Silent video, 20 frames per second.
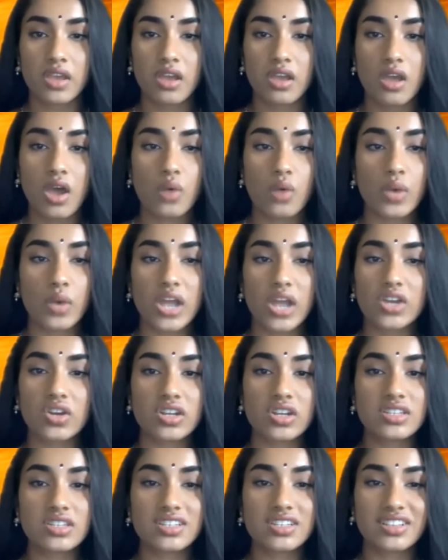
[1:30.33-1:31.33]
When I
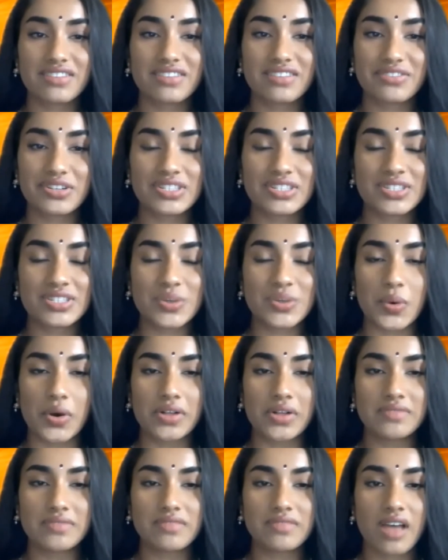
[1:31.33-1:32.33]
couldn't deliver in
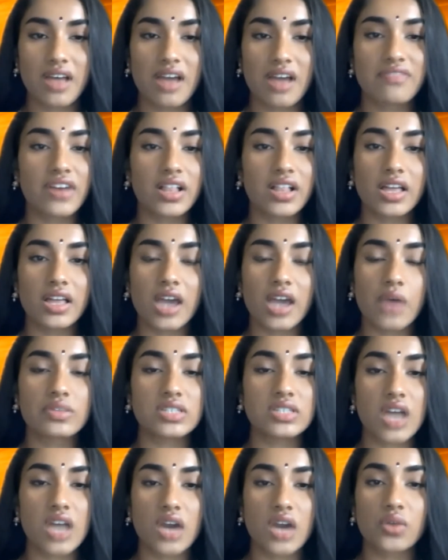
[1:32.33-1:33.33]
school, I felt like I was
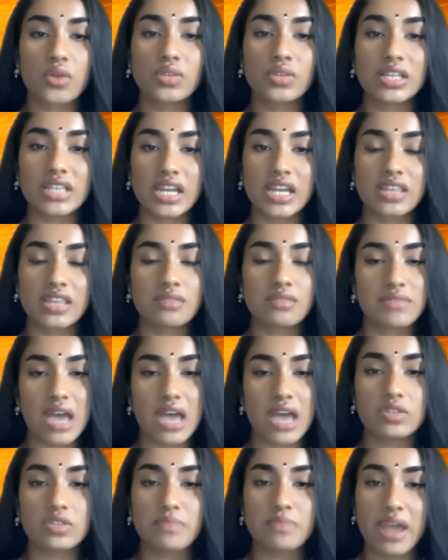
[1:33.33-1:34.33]
not only letting them down
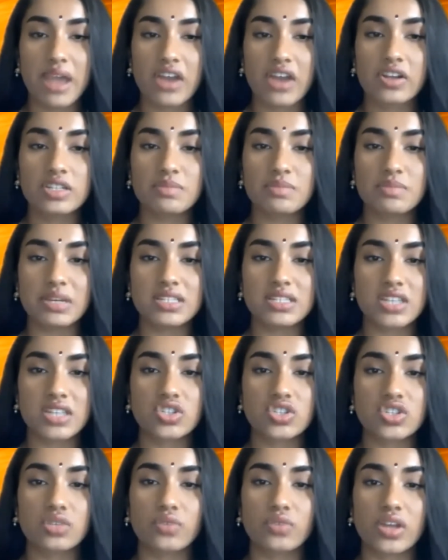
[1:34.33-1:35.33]
as parents, but
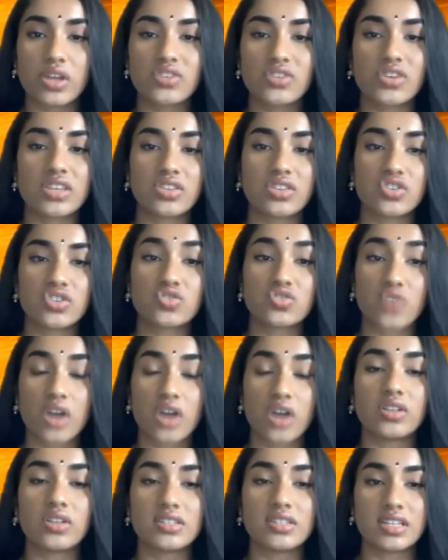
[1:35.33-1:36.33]
essentially rendering their
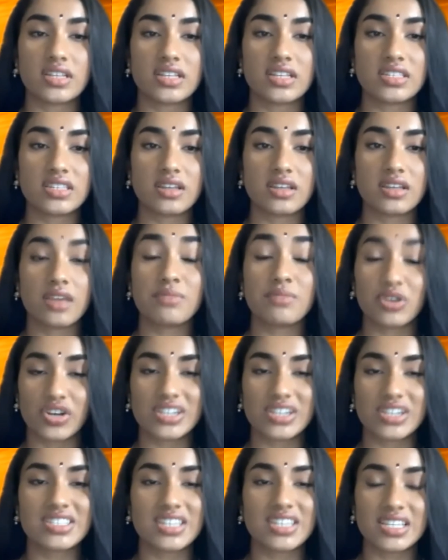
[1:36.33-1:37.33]
struggle as
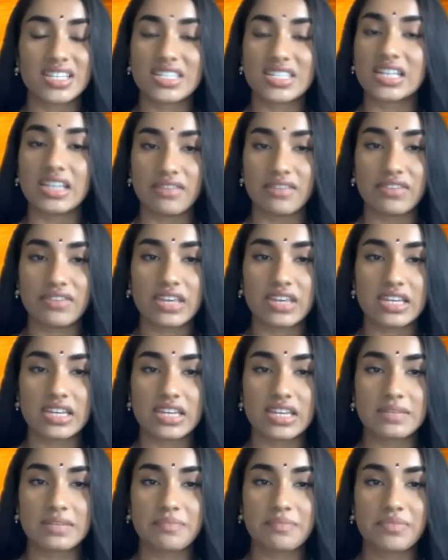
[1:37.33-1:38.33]
immigrants insignificant.
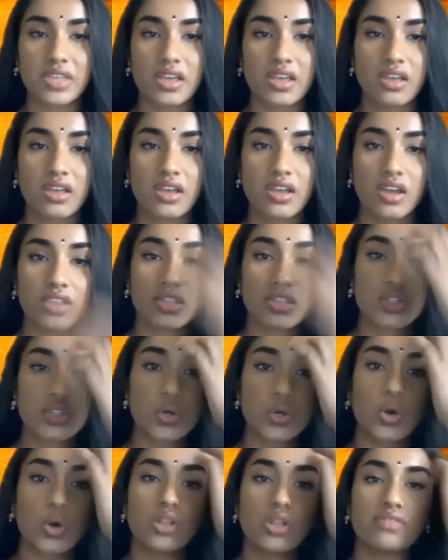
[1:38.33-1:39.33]
The
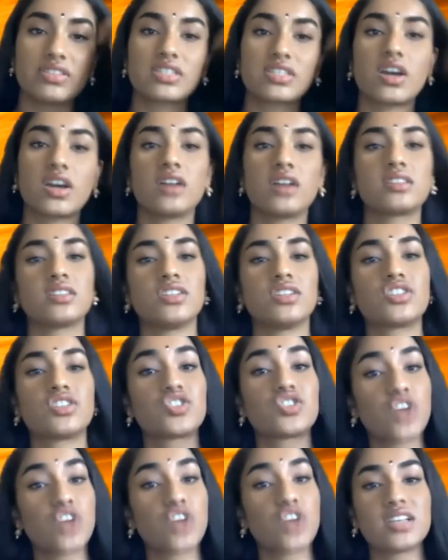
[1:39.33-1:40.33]
toll of this constant
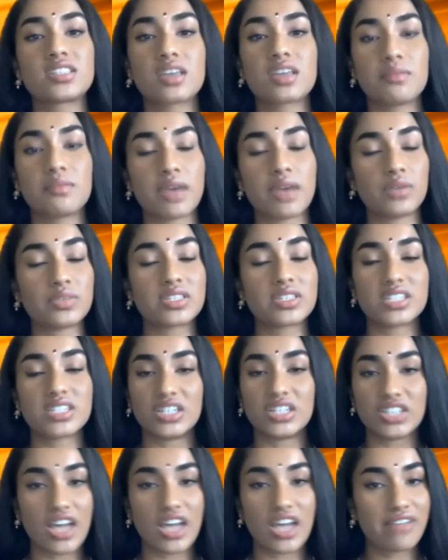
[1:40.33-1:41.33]
stress, combined with still
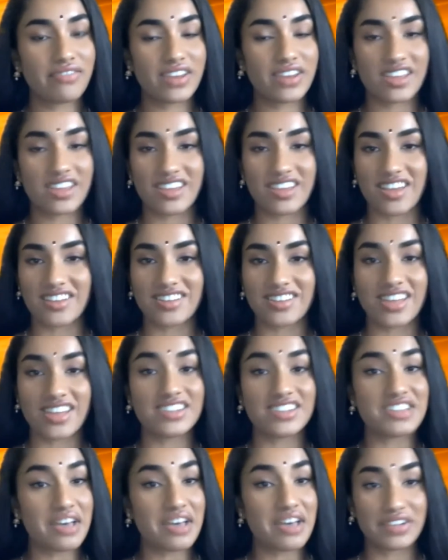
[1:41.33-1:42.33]
not fitting in and
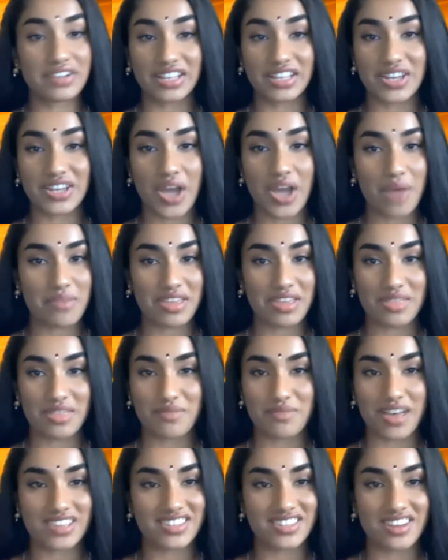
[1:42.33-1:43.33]
definitely not being the
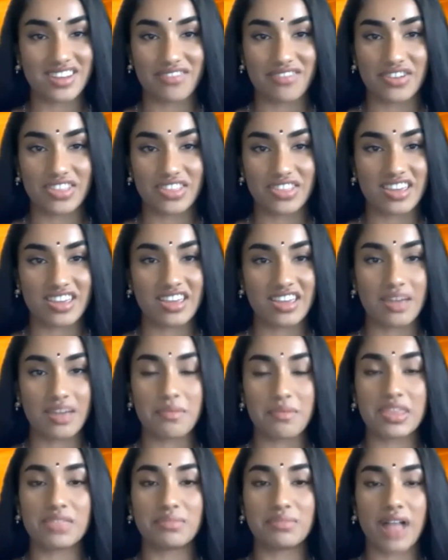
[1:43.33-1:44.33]
best at everything,
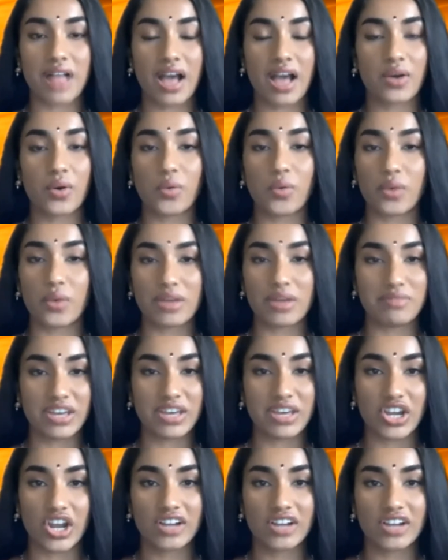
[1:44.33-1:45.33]
made the black hole way bigger.